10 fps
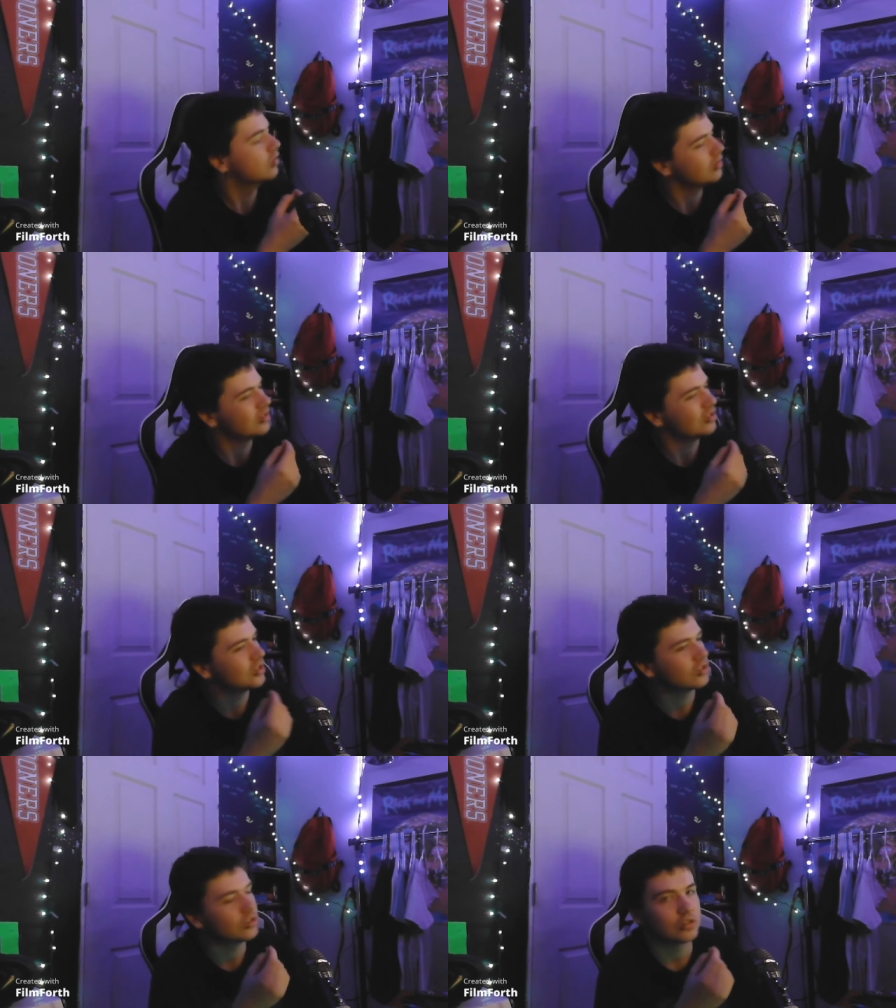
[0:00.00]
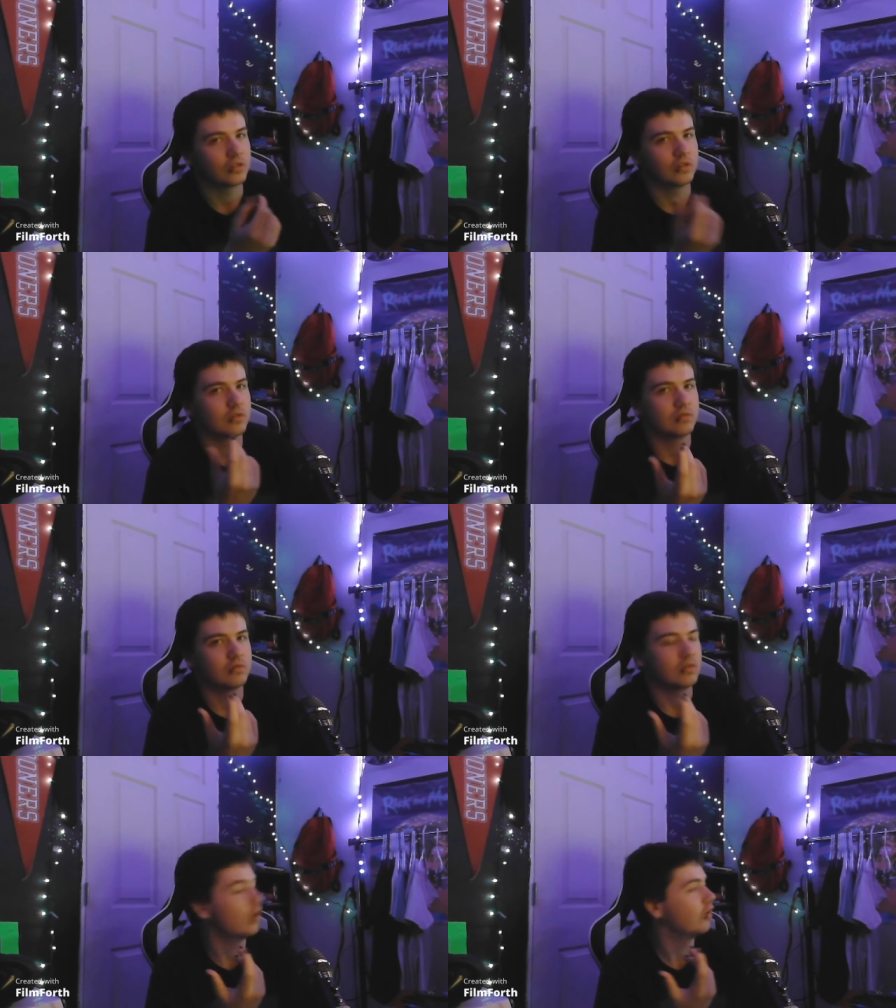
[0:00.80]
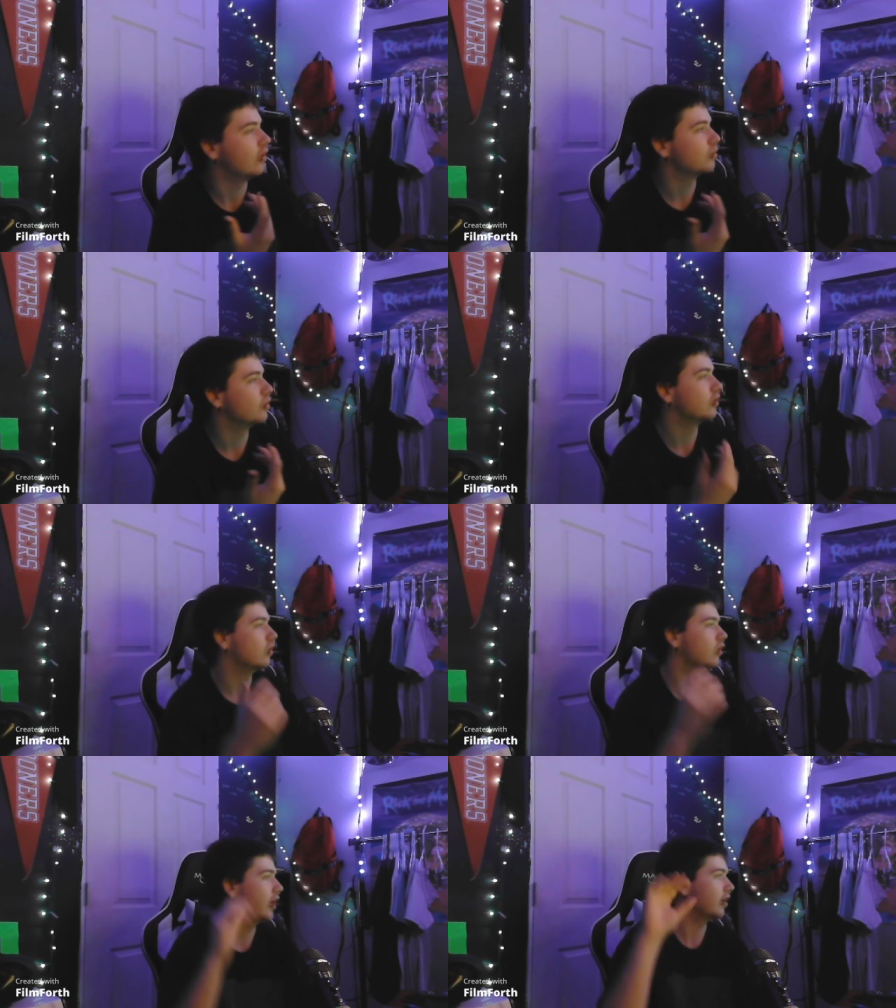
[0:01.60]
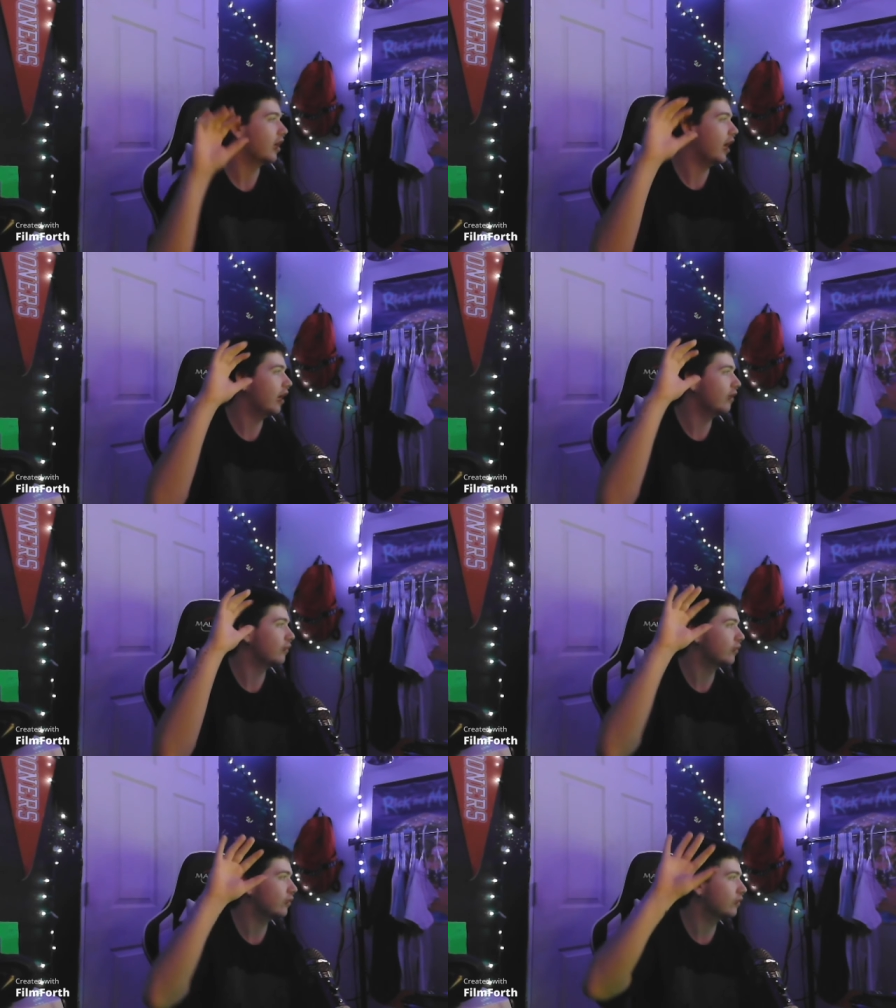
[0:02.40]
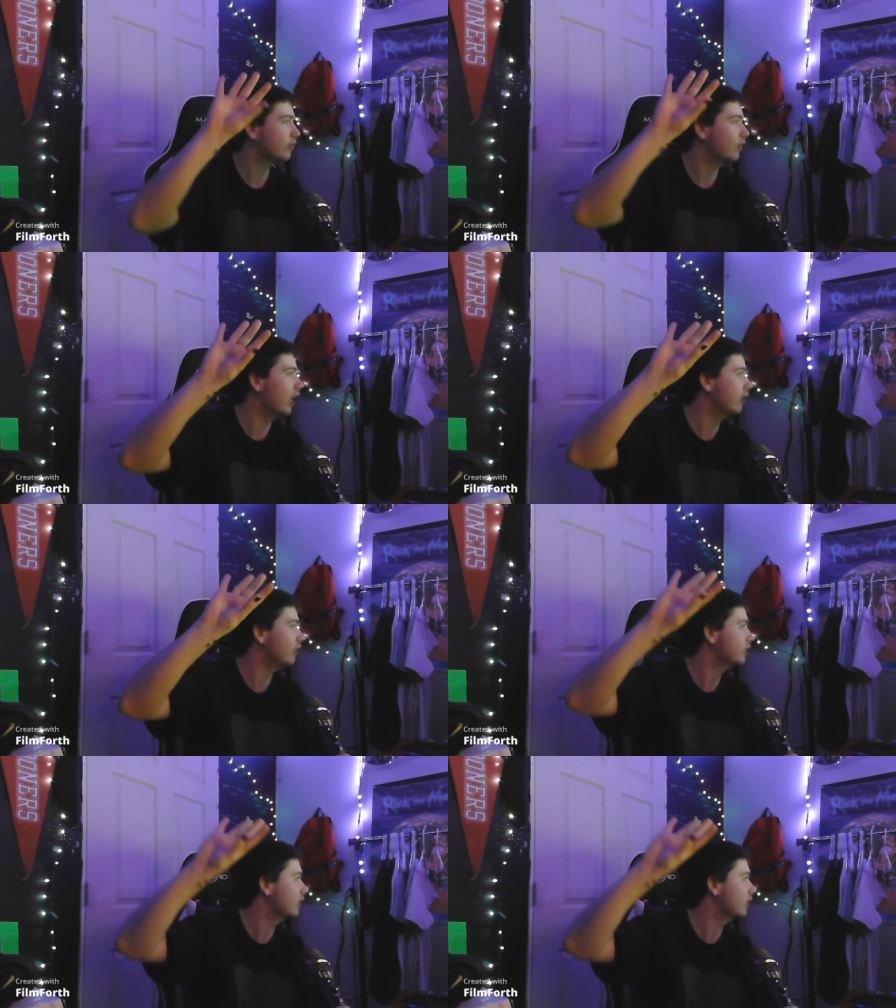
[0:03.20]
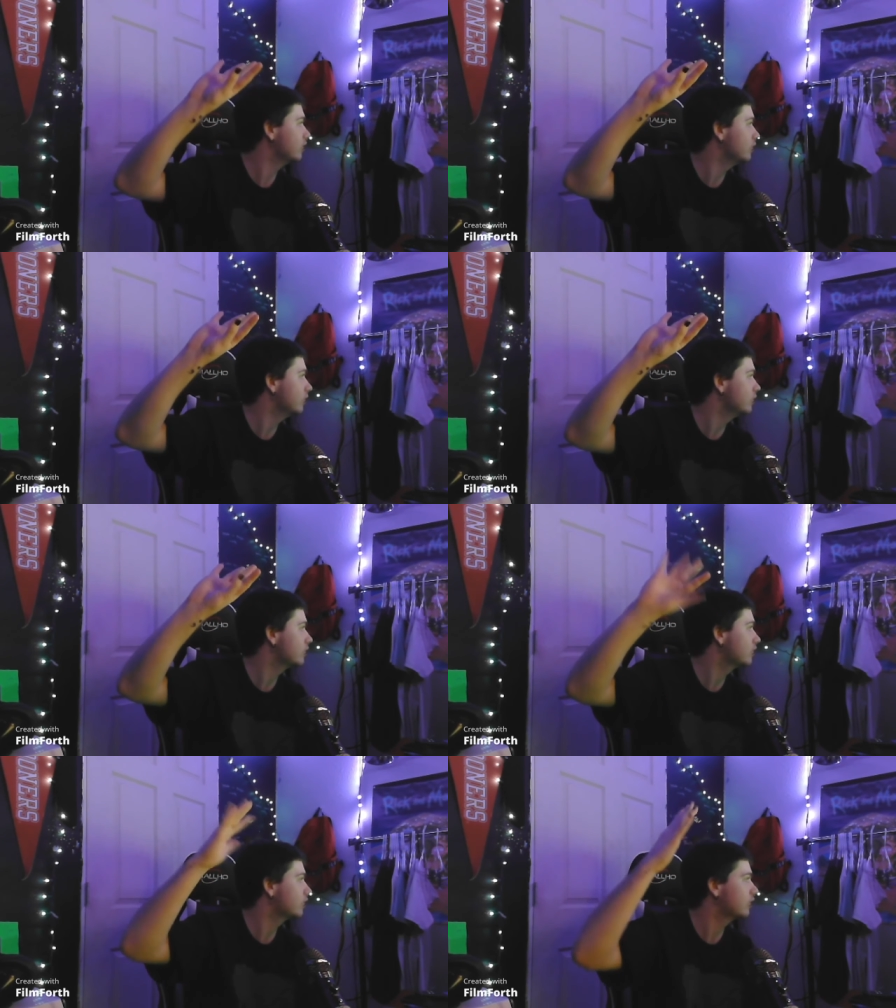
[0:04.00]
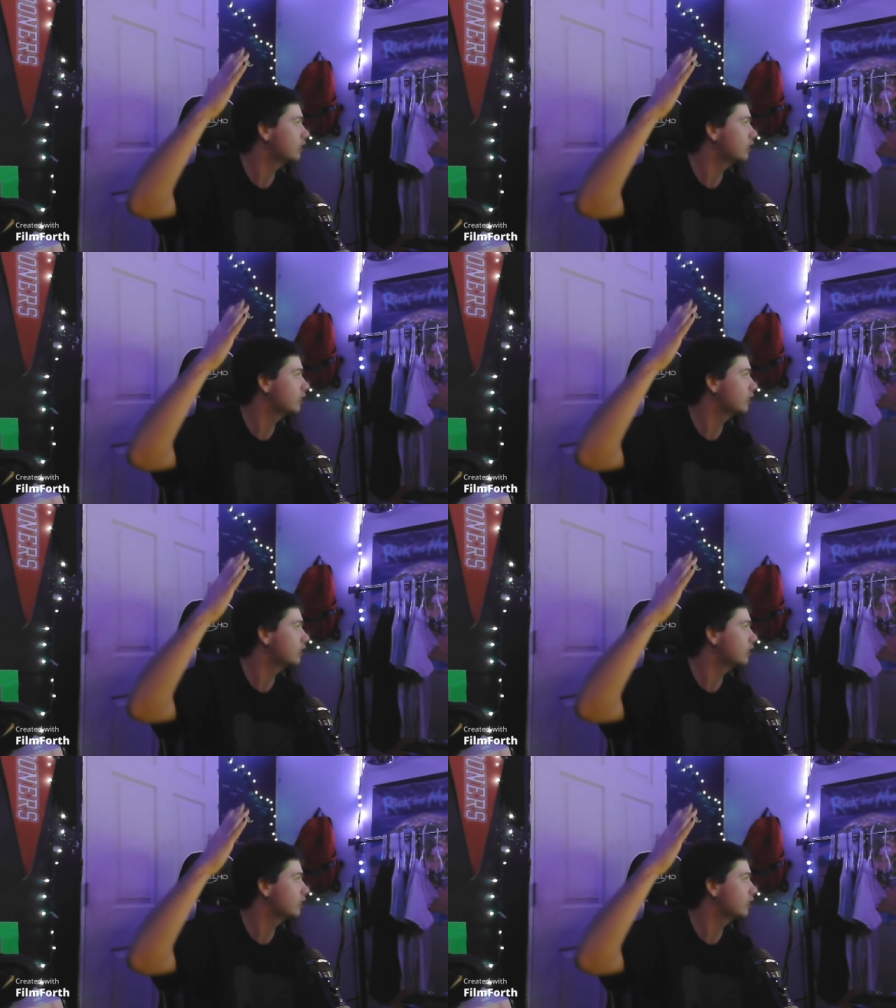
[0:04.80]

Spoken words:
It's just, I don't know, it's pretty cool. Like, I have 5 tattoos.